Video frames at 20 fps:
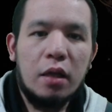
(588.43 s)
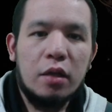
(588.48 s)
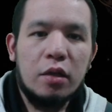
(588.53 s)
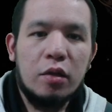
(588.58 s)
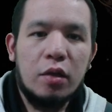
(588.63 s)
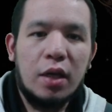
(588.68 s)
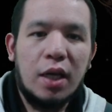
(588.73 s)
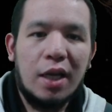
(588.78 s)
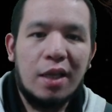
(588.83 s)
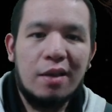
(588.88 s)

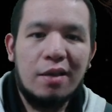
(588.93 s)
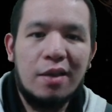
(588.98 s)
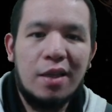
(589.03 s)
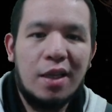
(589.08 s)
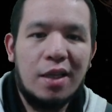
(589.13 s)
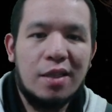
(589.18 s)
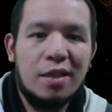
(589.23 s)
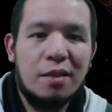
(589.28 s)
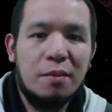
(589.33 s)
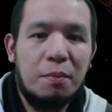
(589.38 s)
to get
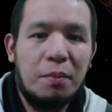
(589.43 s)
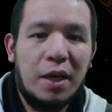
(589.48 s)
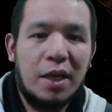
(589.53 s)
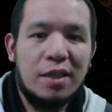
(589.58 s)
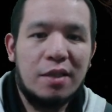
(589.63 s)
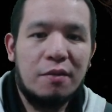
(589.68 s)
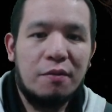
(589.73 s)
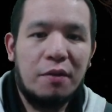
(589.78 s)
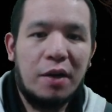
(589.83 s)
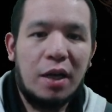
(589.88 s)
this
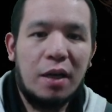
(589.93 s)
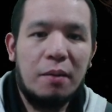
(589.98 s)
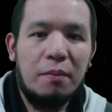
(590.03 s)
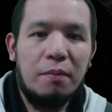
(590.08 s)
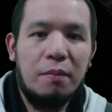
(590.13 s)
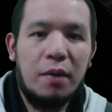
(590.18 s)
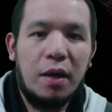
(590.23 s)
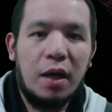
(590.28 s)
plus 5